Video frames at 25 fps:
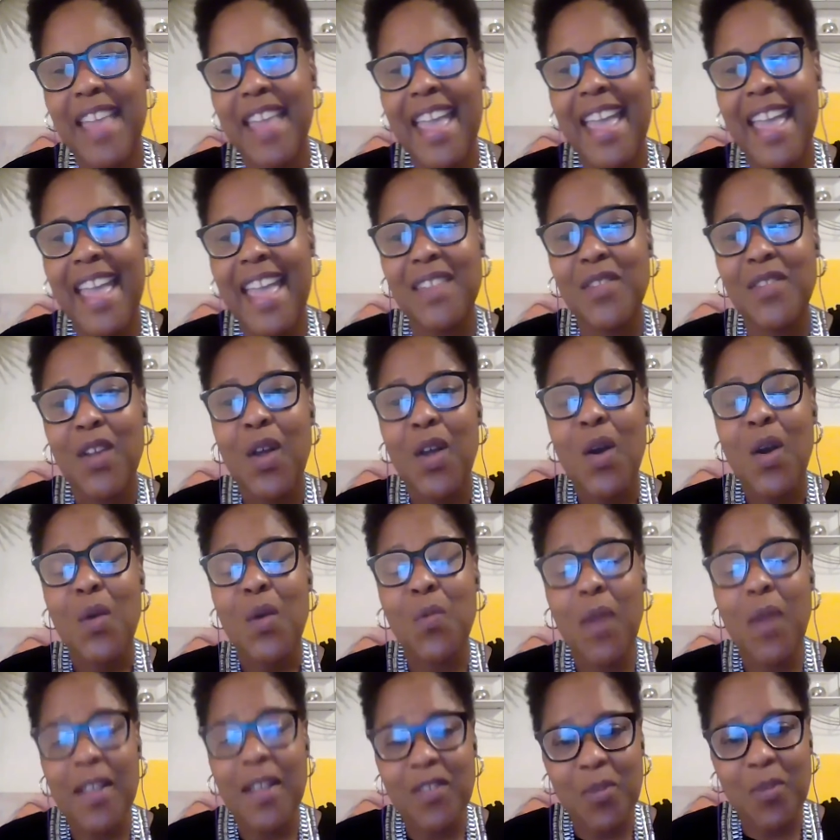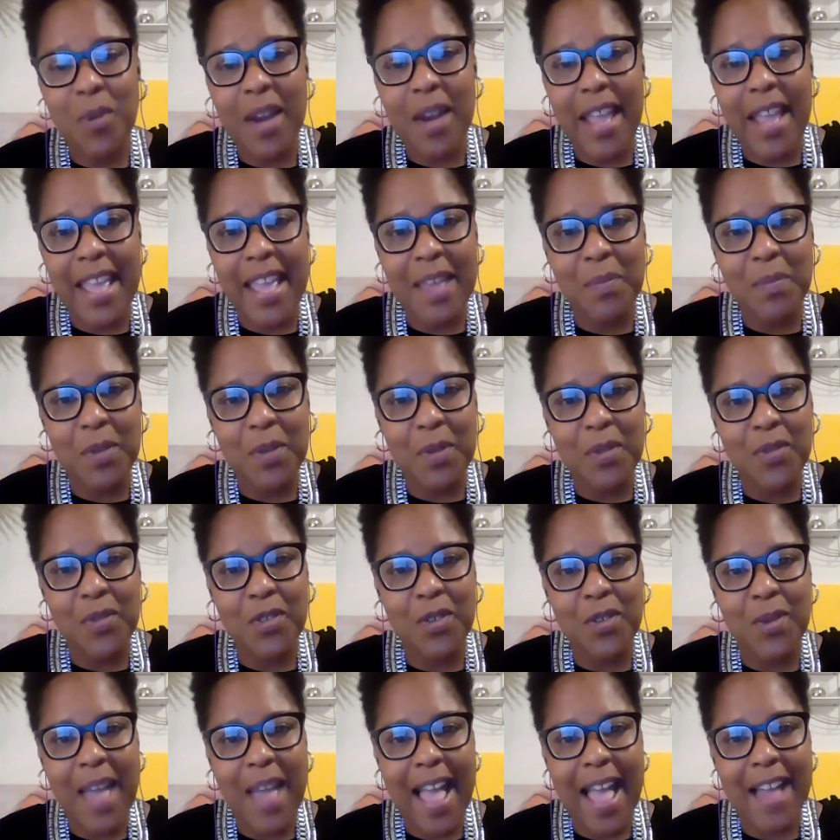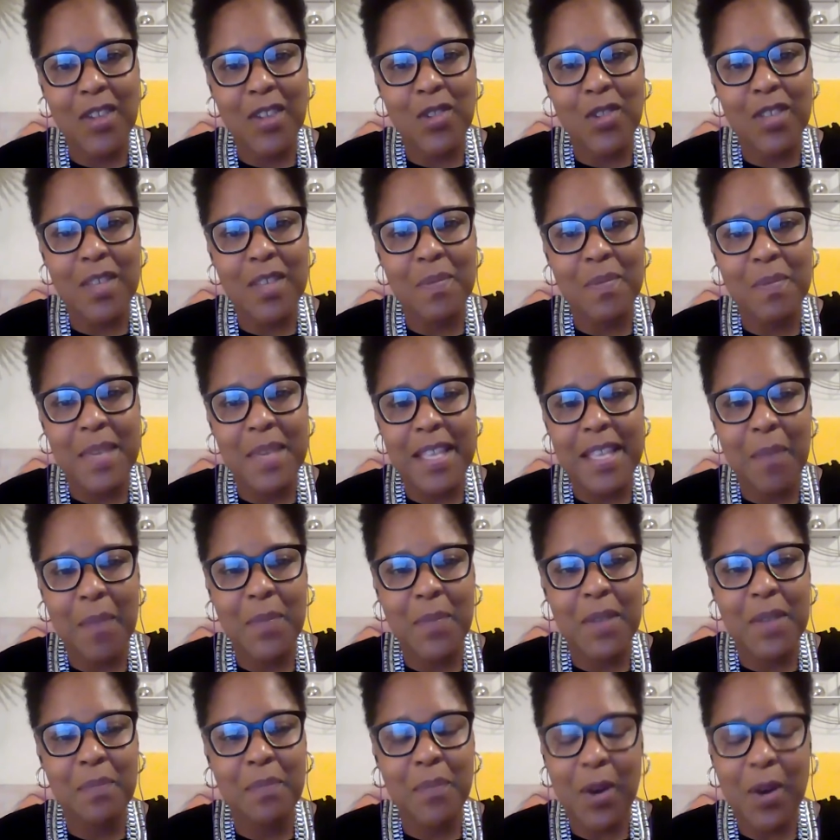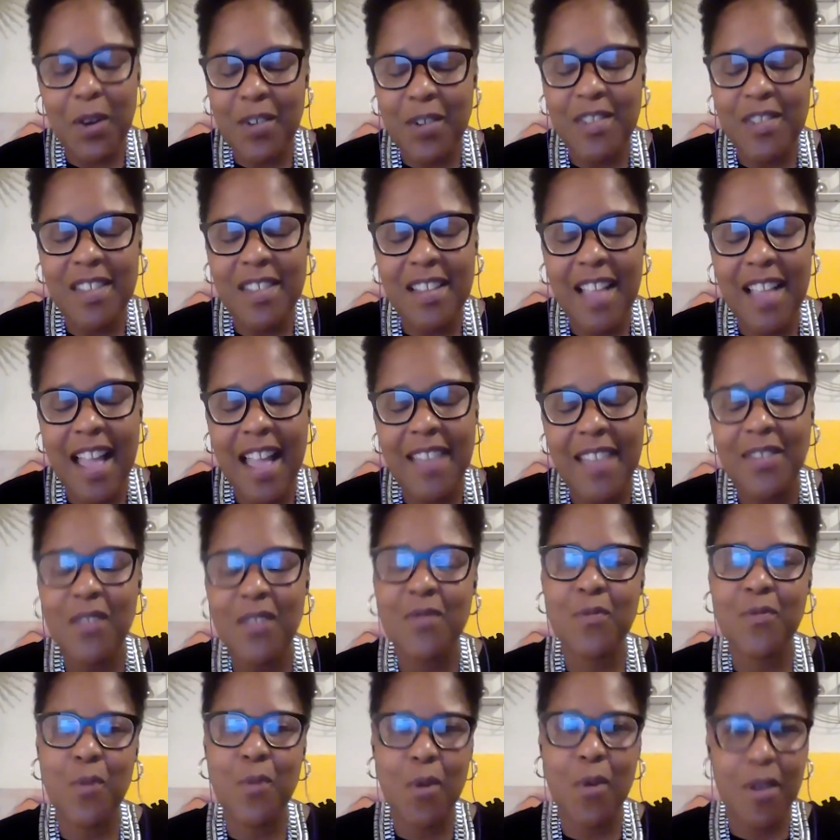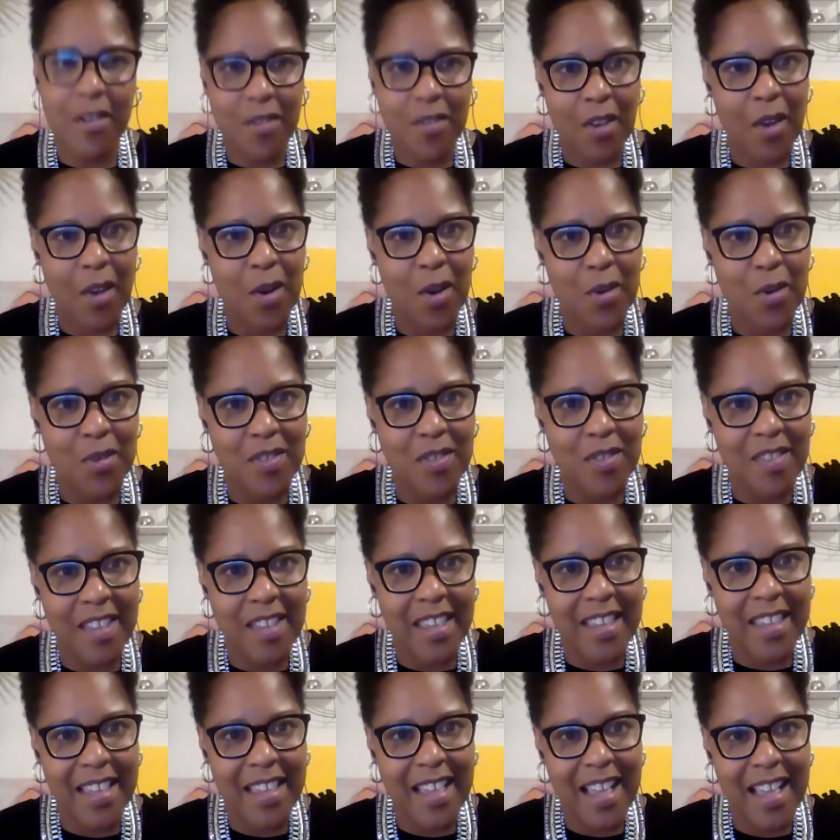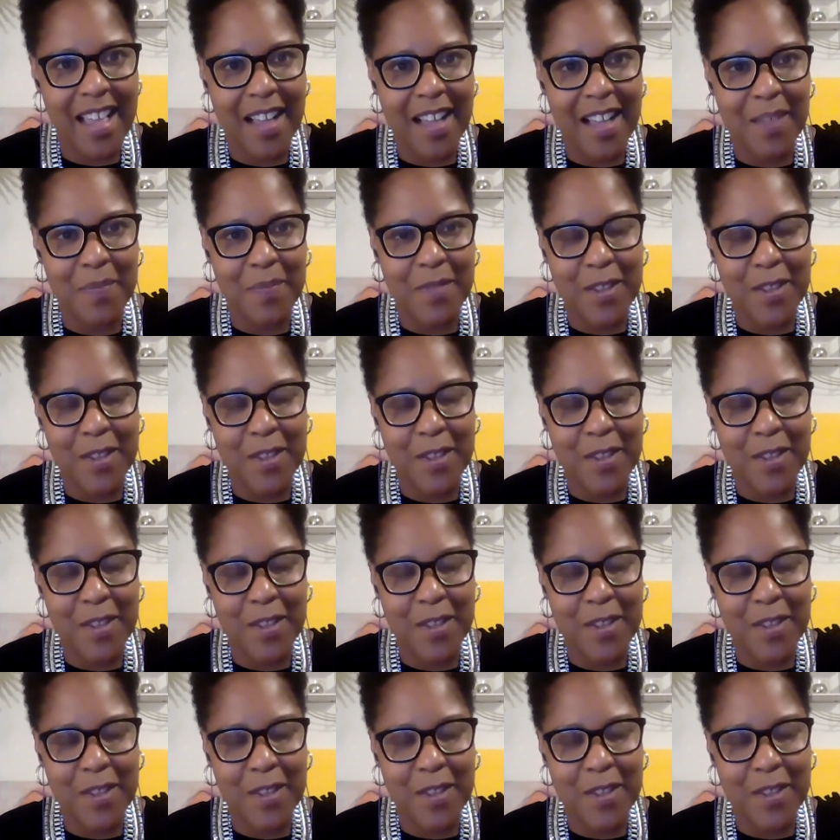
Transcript: And once we're able to actually meet up in person, I look forward to hosting um, the